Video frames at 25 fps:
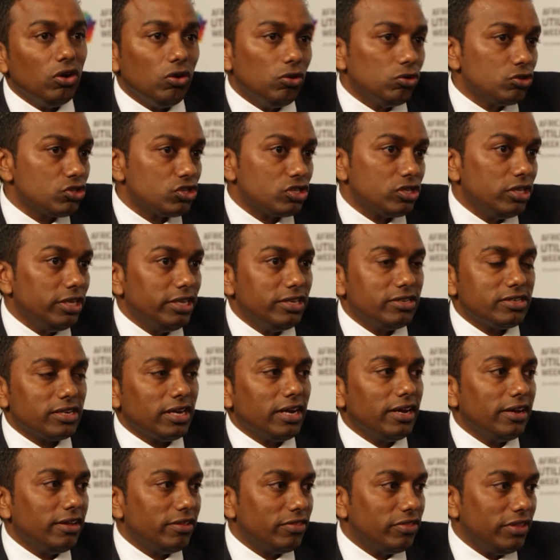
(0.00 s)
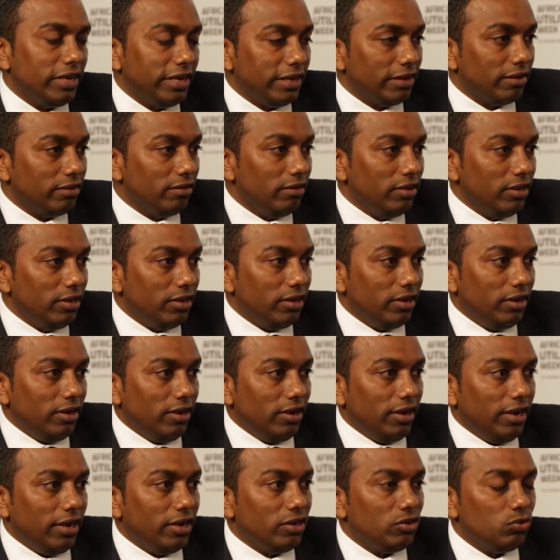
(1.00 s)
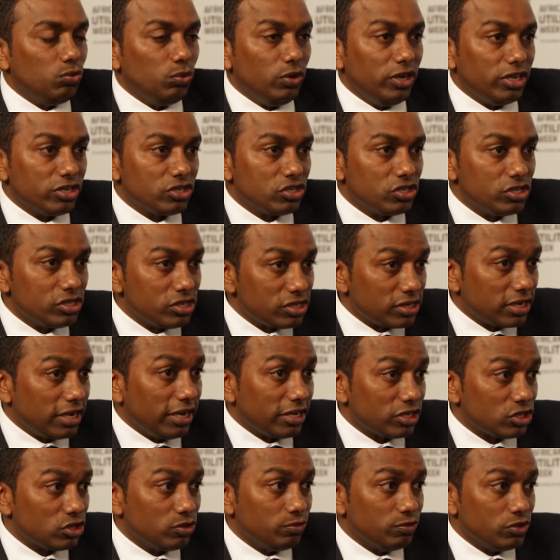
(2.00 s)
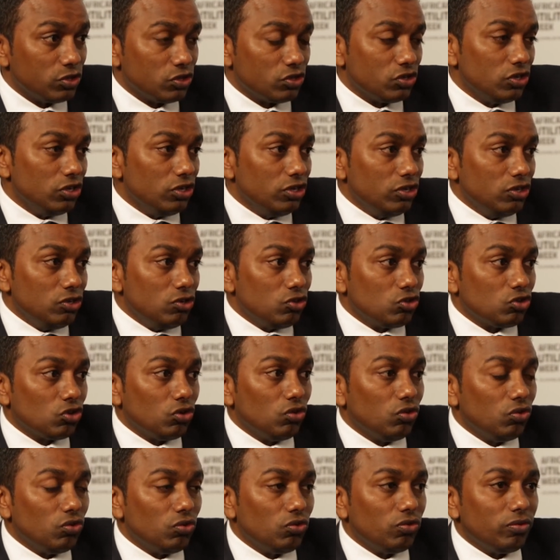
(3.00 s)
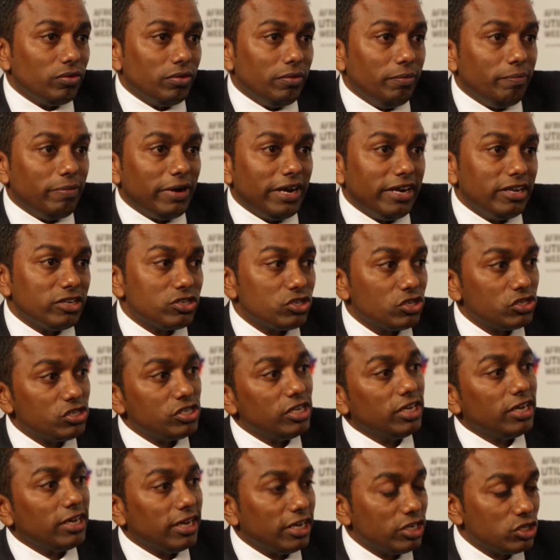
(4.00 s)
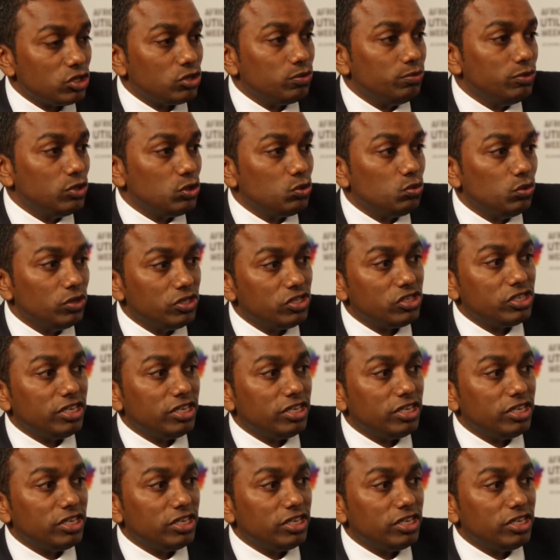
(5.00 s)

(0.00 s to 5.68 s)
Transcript: host the entire thing and we assist customers. So by assisting customers with